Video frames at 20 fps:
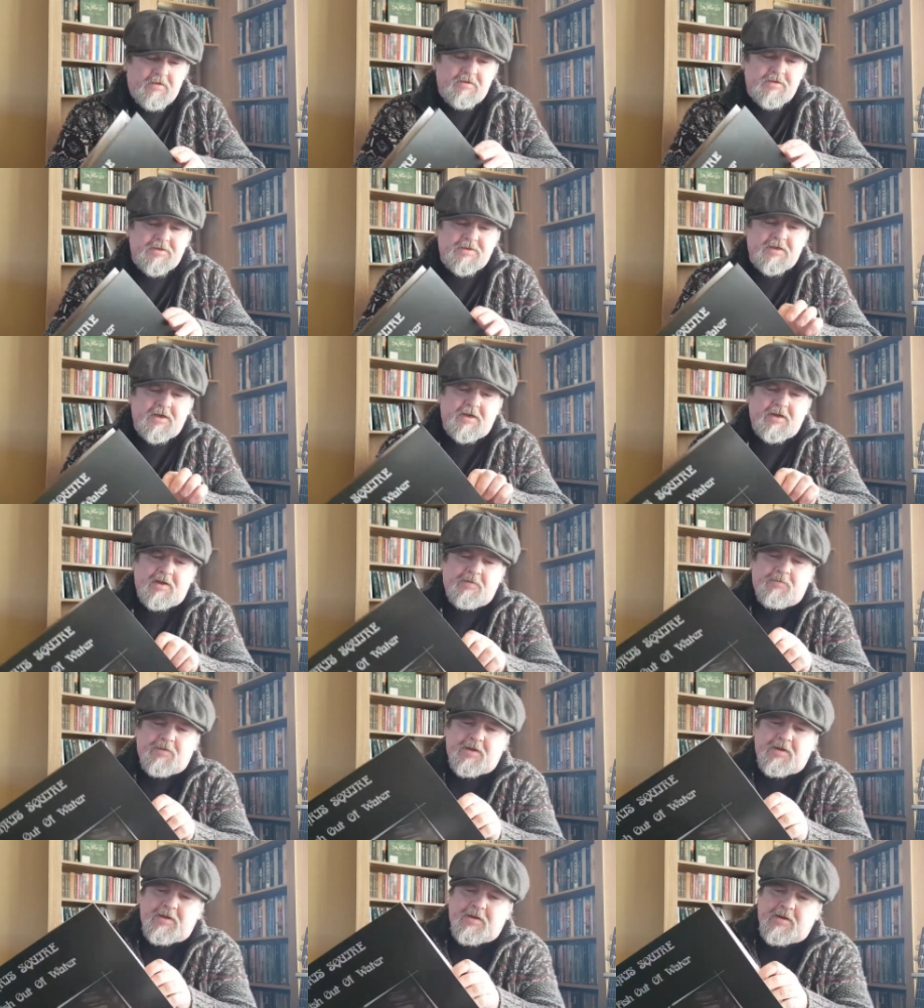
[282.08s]
can see here
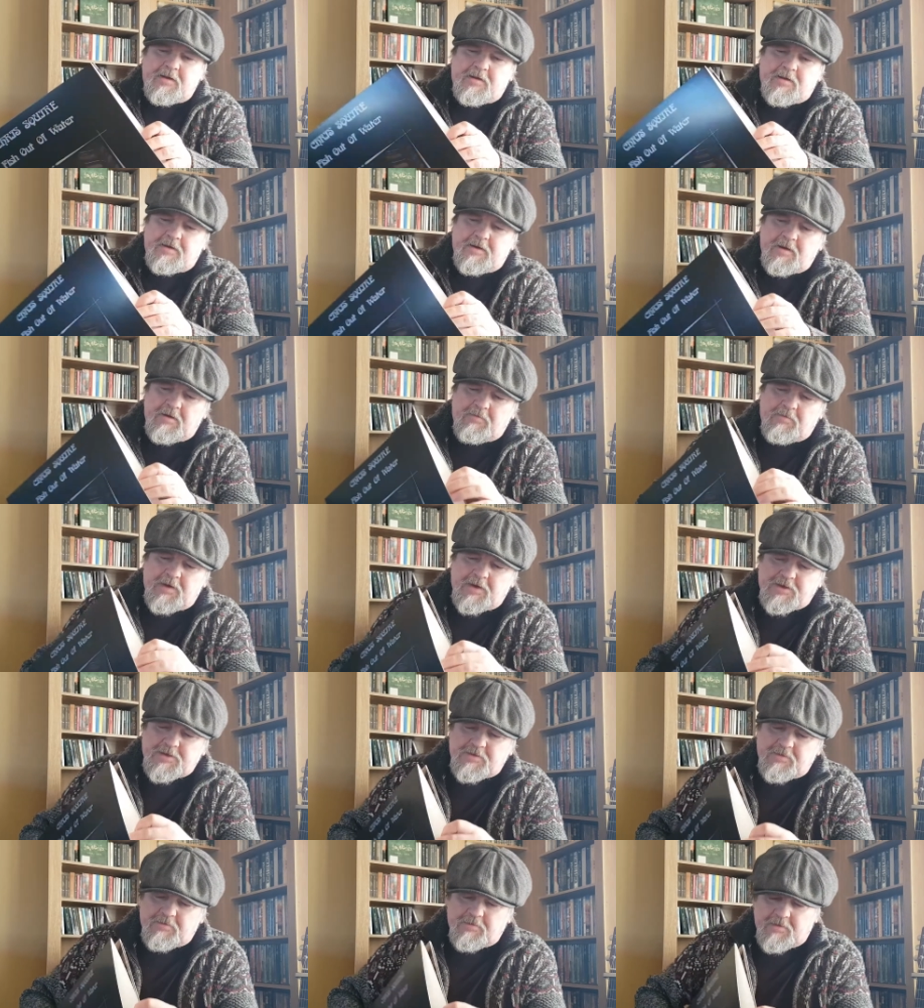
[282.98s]
that the
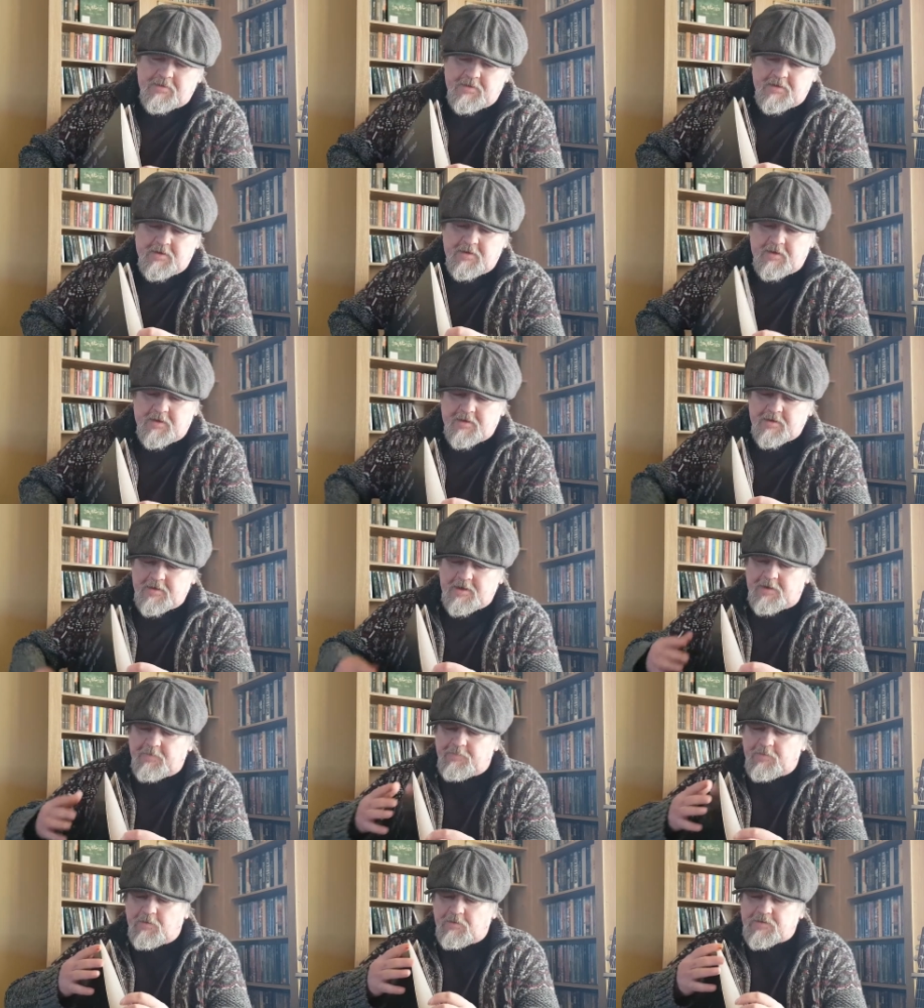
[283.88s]
original
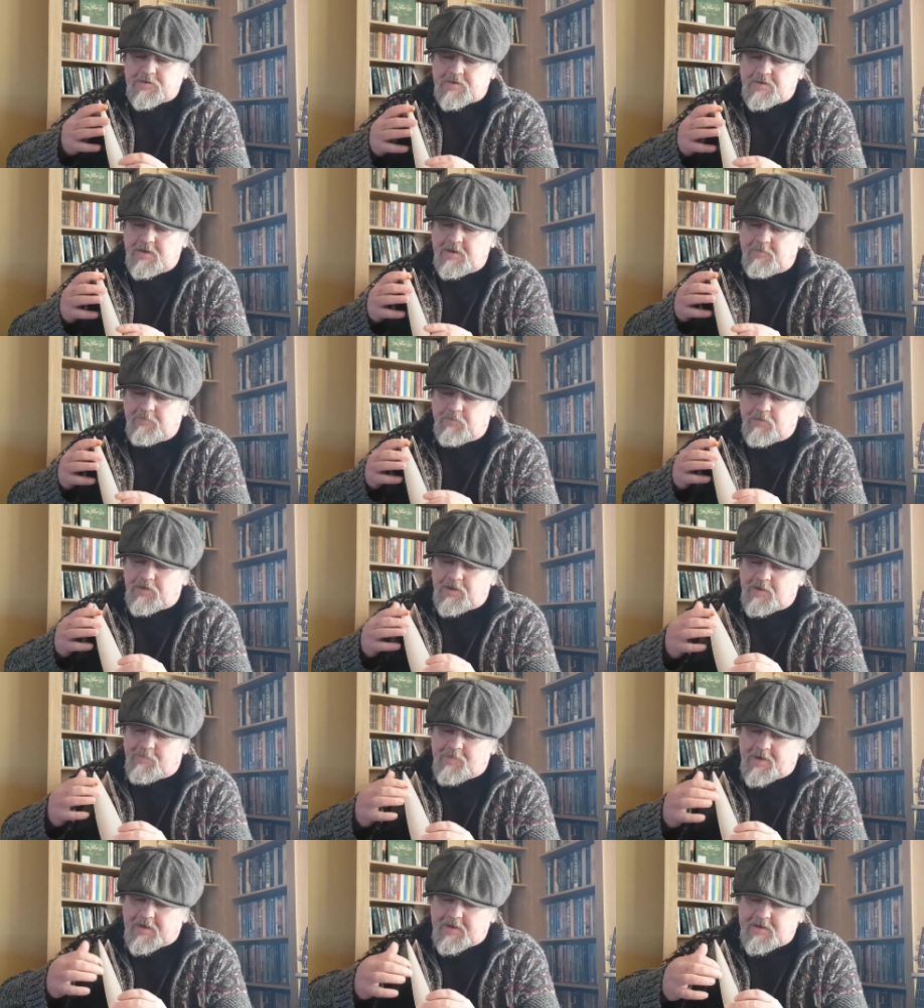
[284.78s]
gatefold sleeve wouldn't
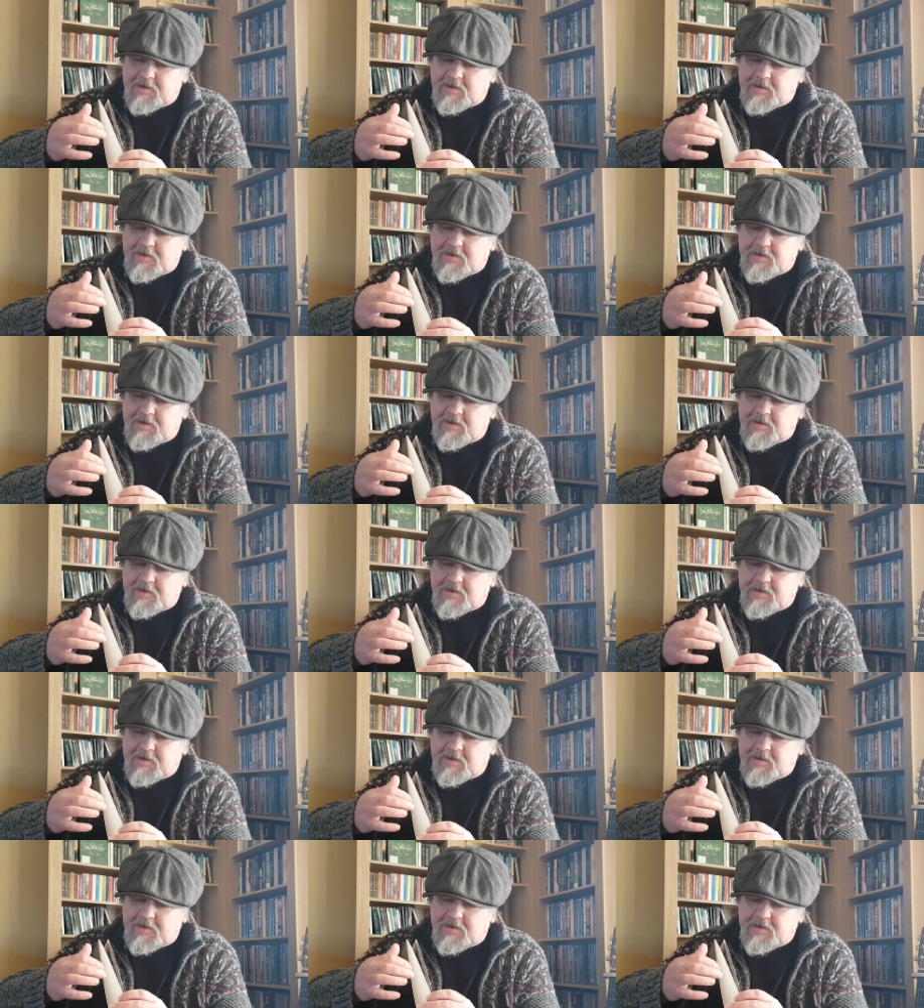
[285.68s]
have had